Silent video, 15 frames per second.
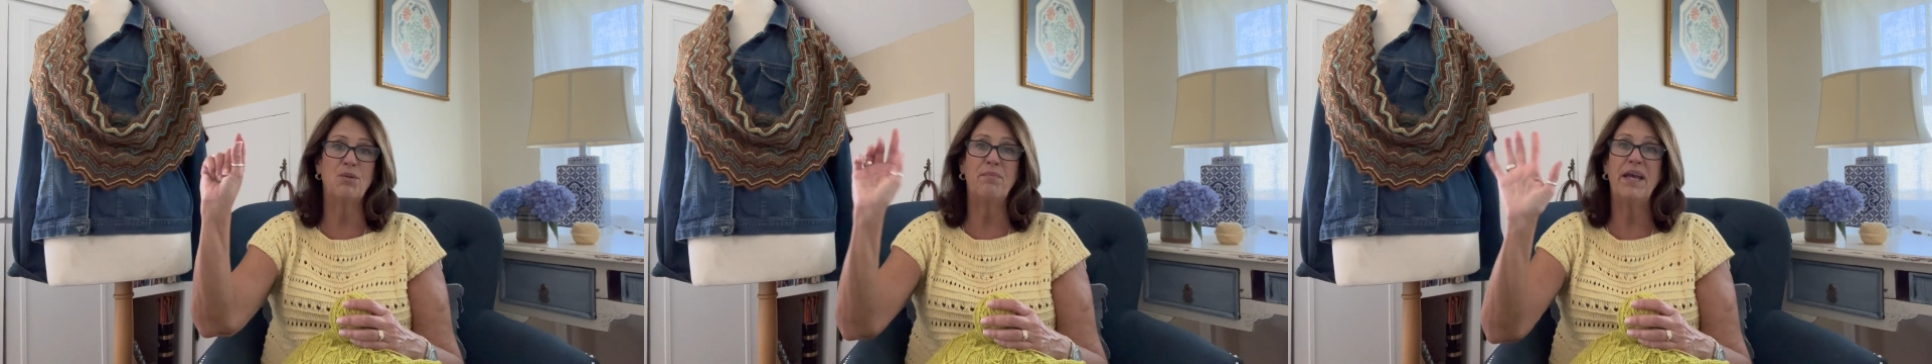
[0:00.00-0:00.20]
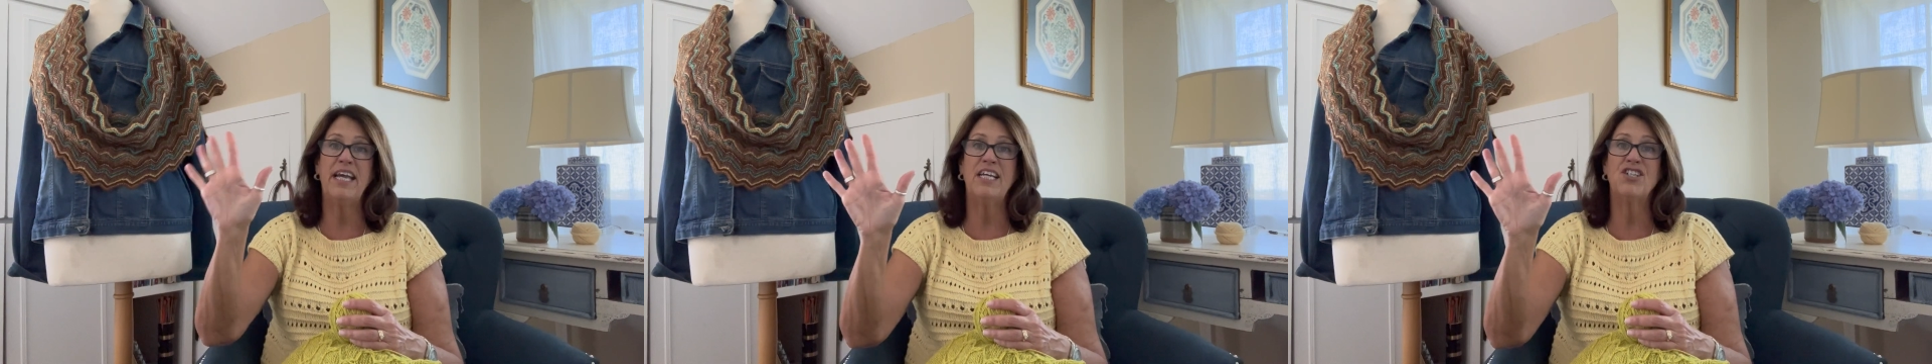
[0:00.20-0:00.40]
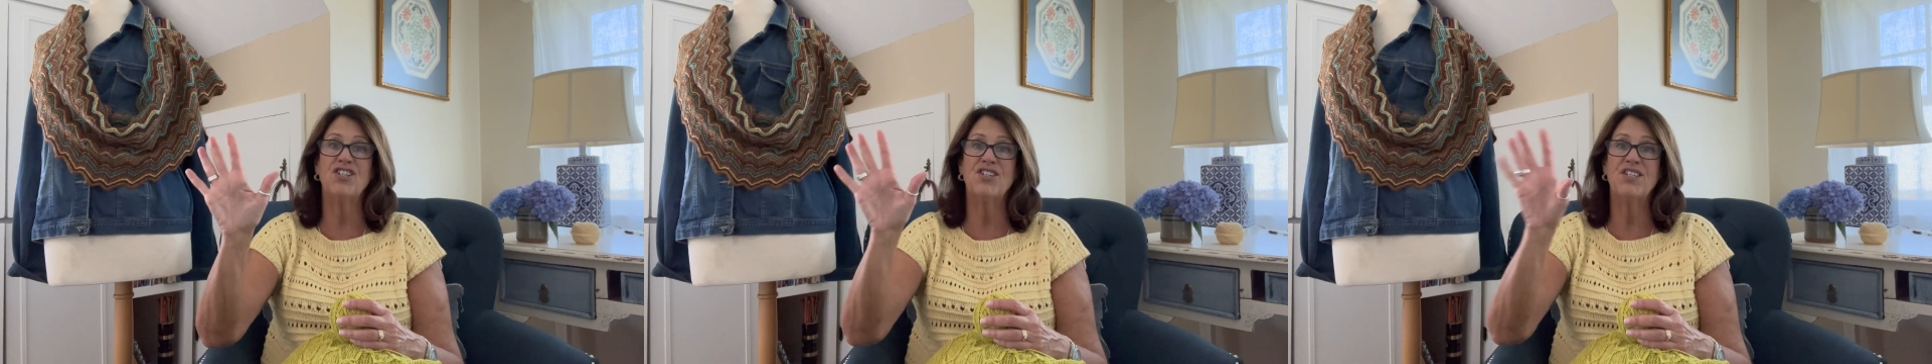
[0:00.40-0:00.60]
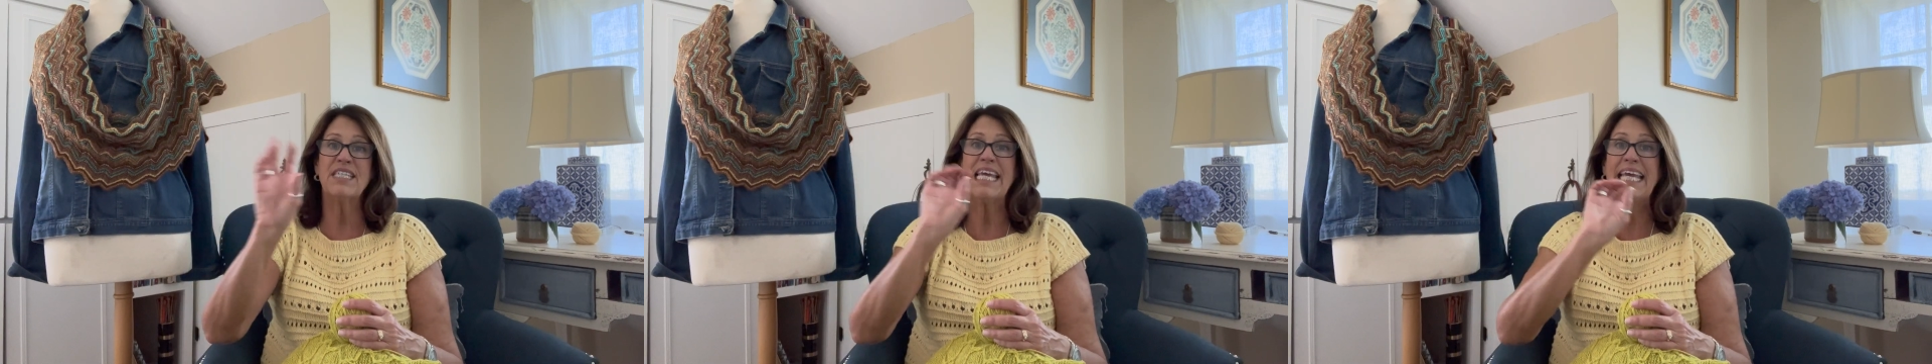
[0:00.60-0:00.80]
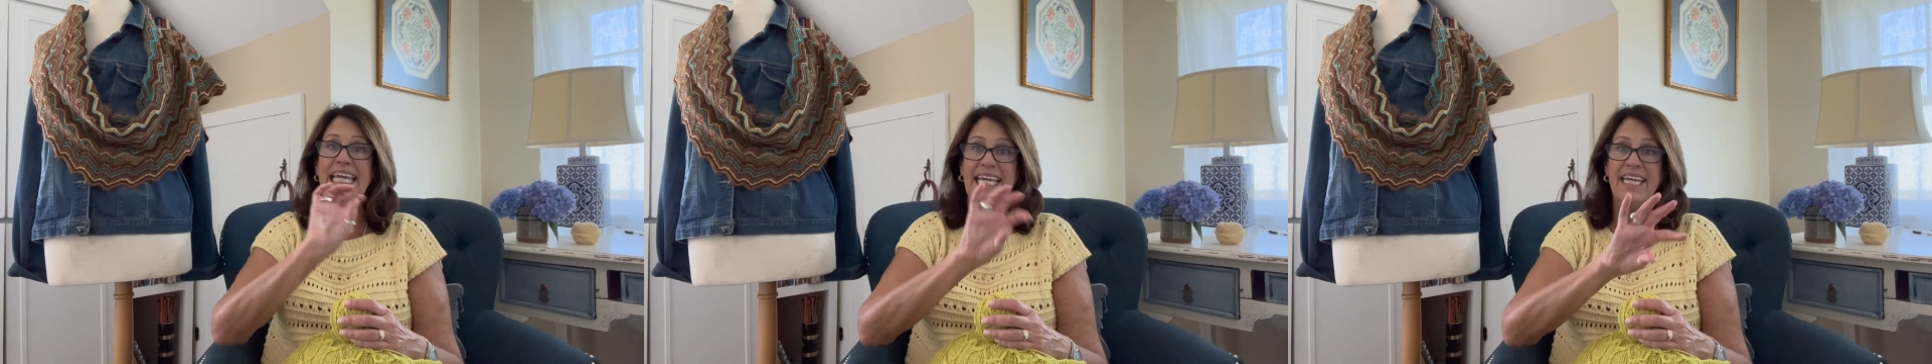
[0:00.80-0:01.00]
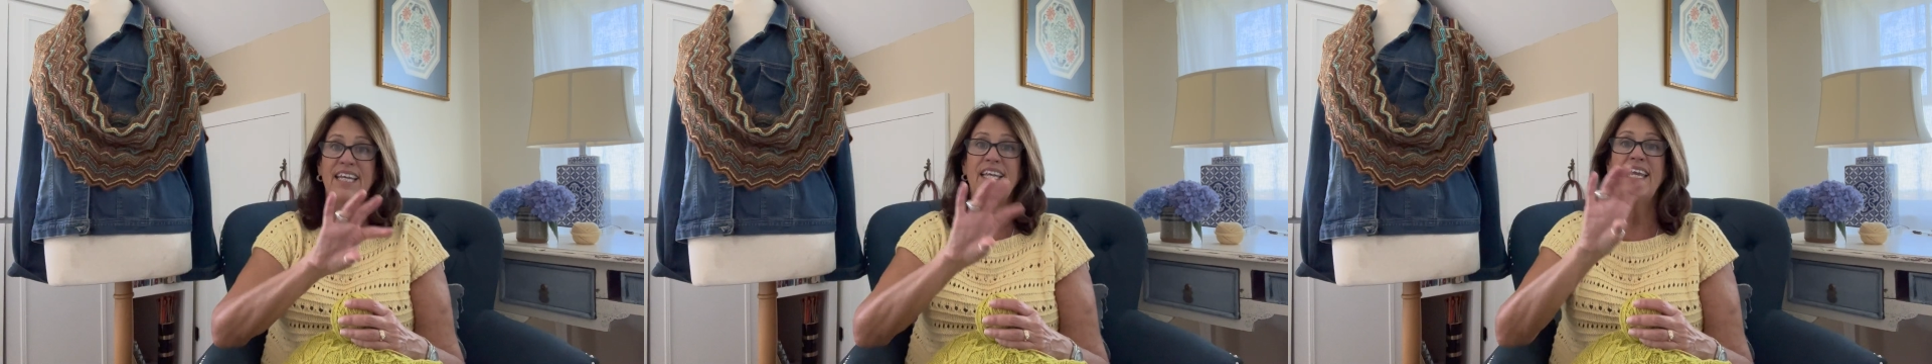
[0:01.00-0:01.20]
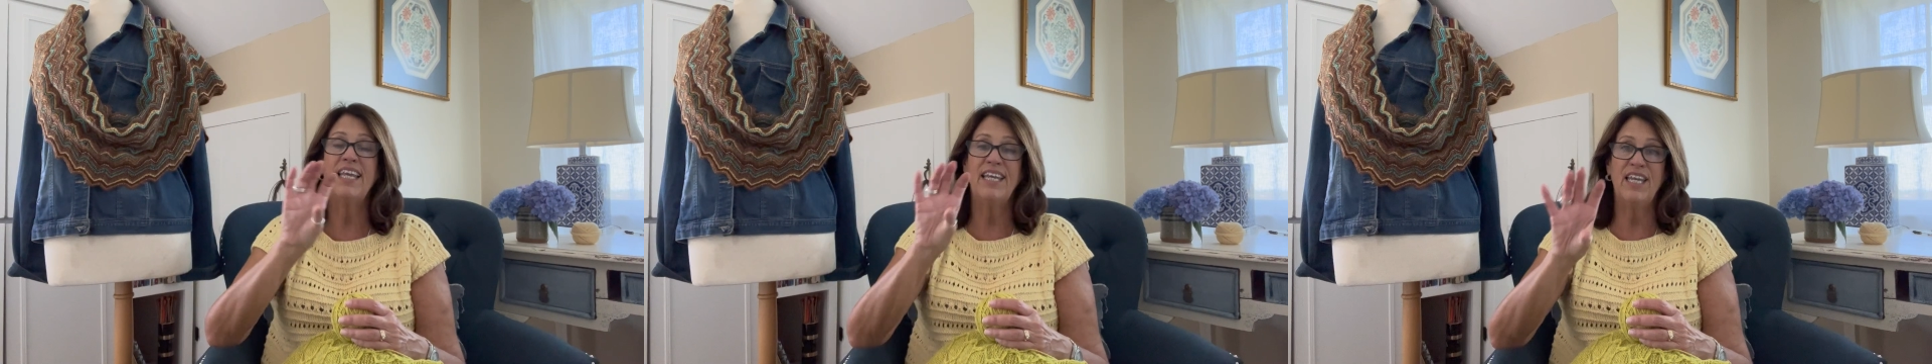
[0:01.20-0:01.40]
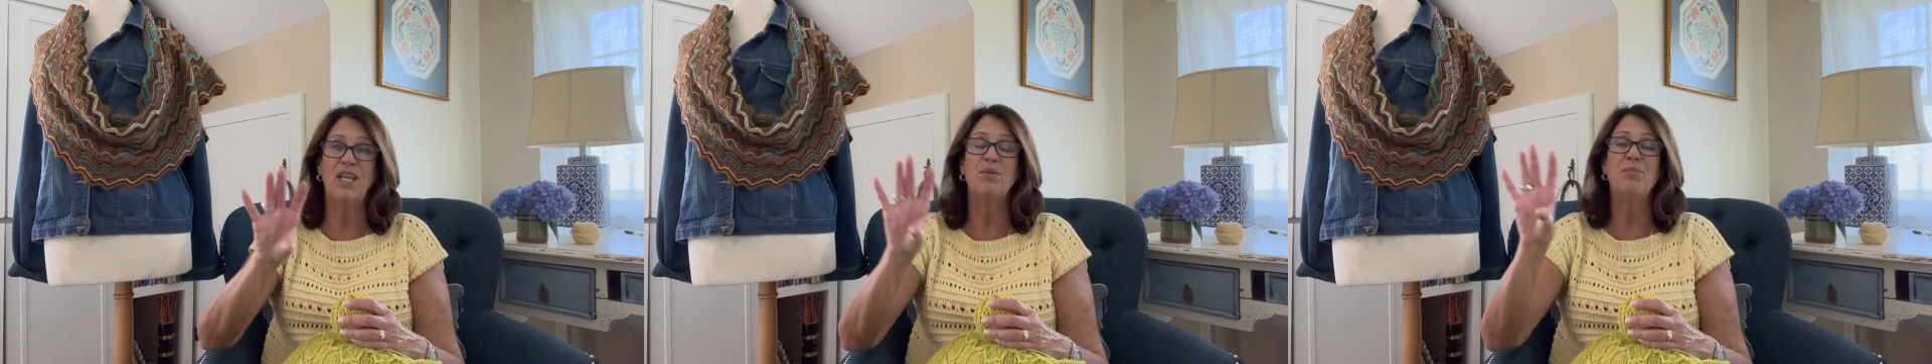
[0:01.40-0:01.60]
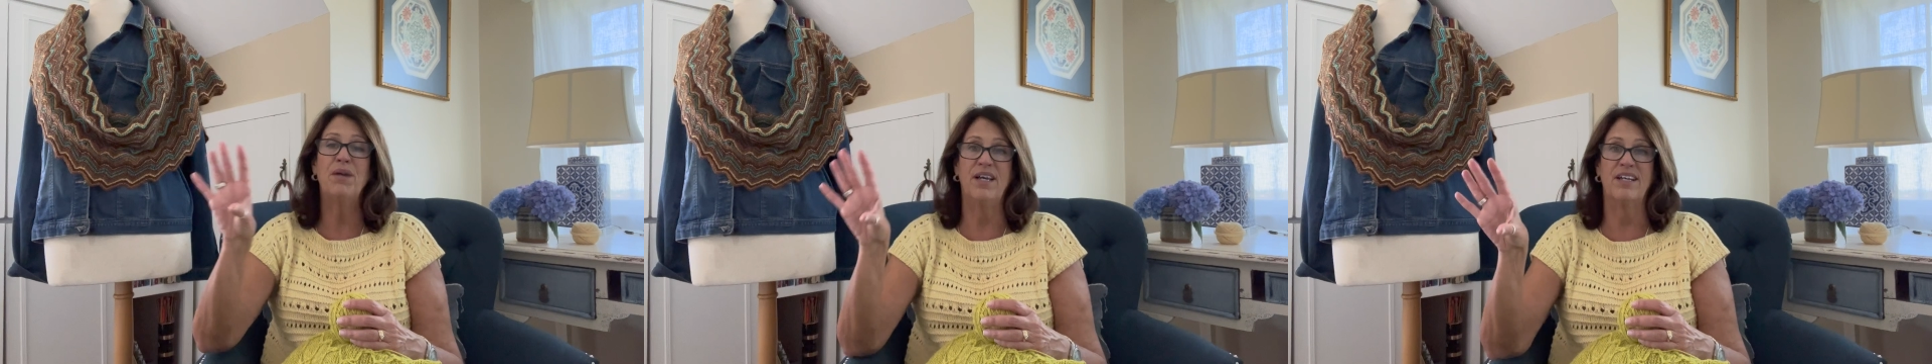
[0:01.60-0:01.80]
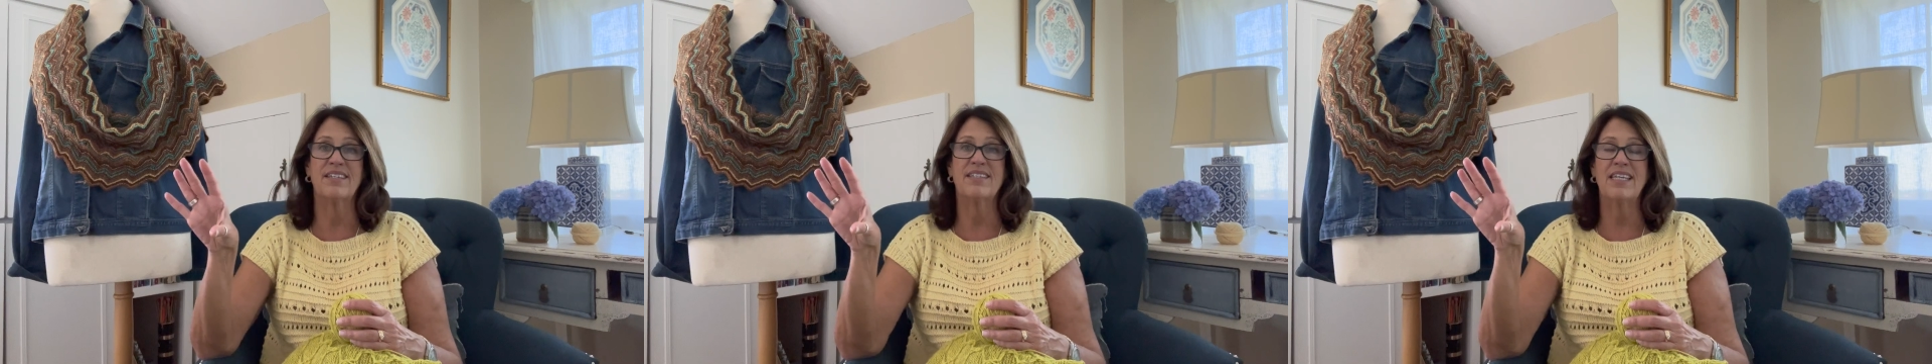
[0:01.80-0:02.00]
pages in
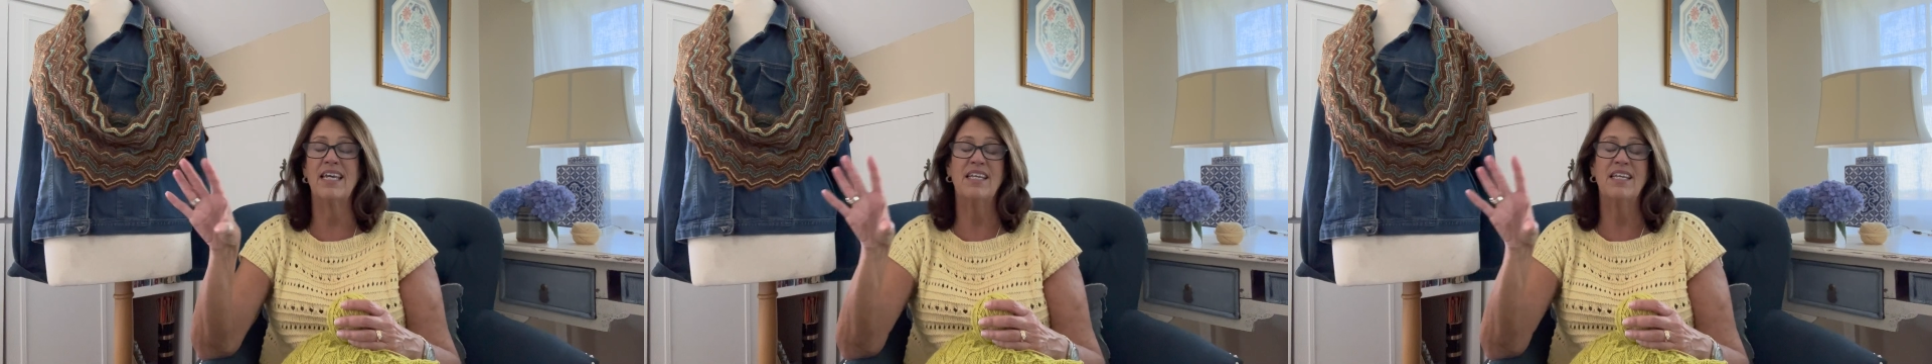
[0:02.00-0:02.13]
KnitPicks,